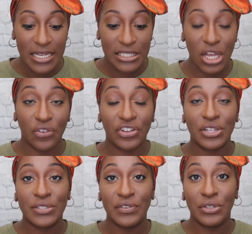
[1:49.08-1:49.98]
So for
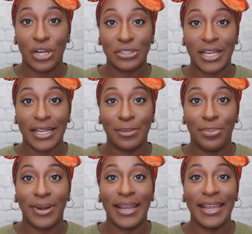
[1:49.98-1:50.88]
those of you who don't know how to
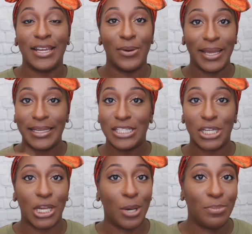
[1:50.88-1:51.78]
braid, go ahead and get
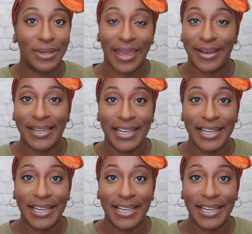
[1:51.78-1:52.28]
your notebook out,